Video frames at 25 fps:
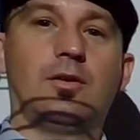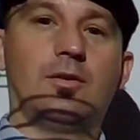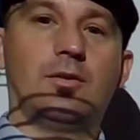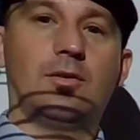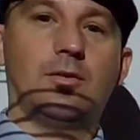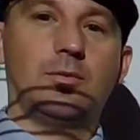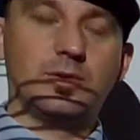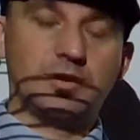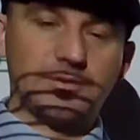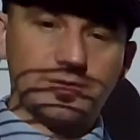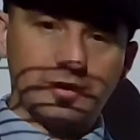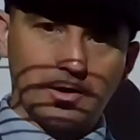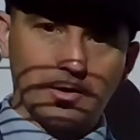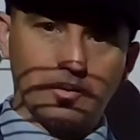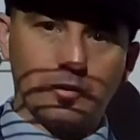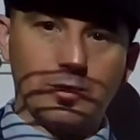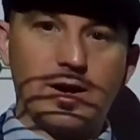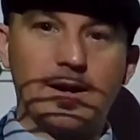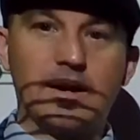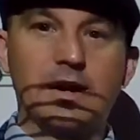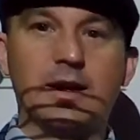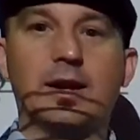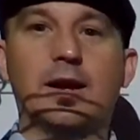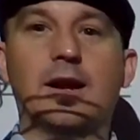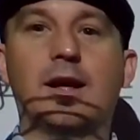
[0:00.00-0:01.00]
We start
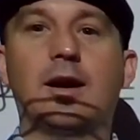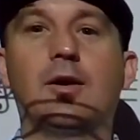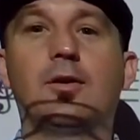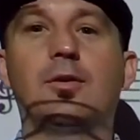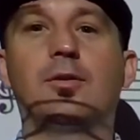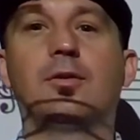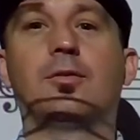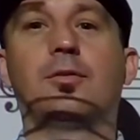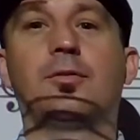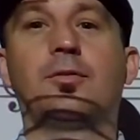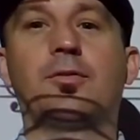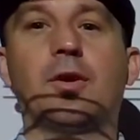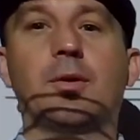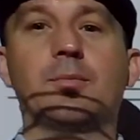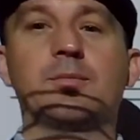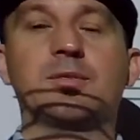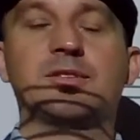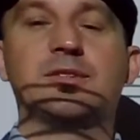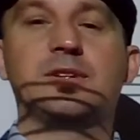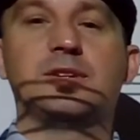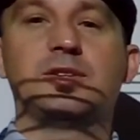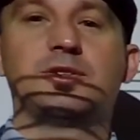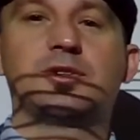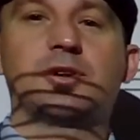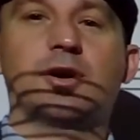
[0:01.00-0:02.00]
writing it out from
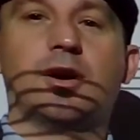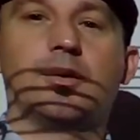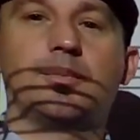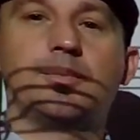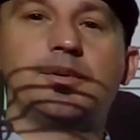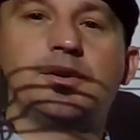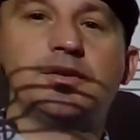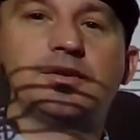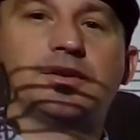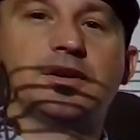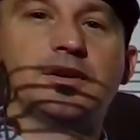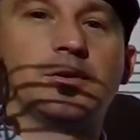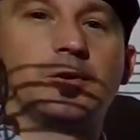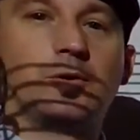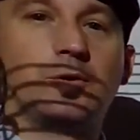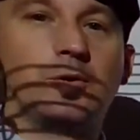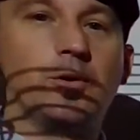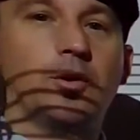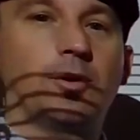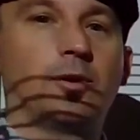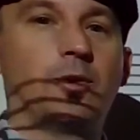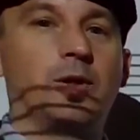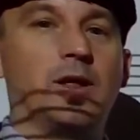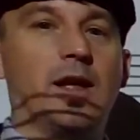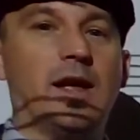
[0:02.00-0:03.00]
C sharp using whole,
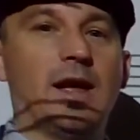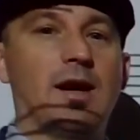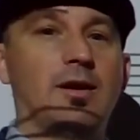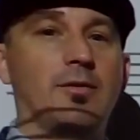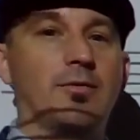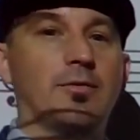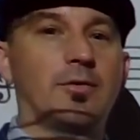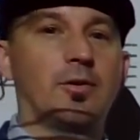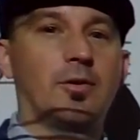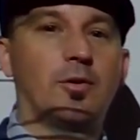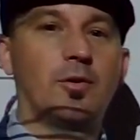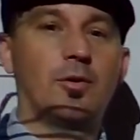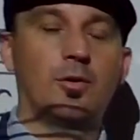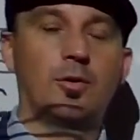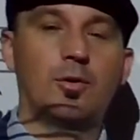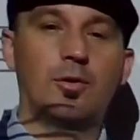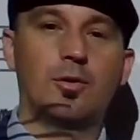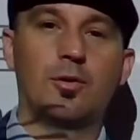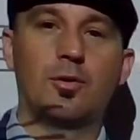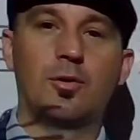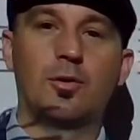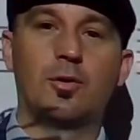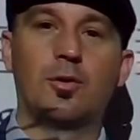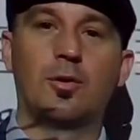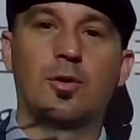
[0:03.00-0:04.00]
whole, half, whole,
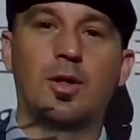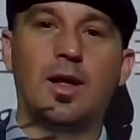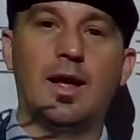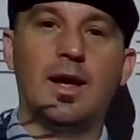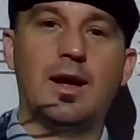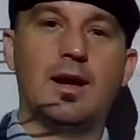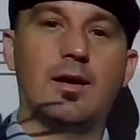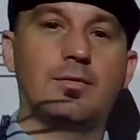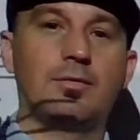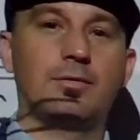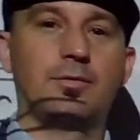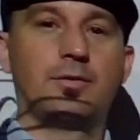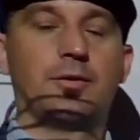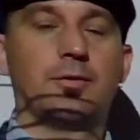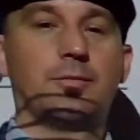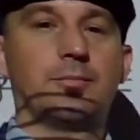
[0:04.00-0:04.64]
whole, whole, half.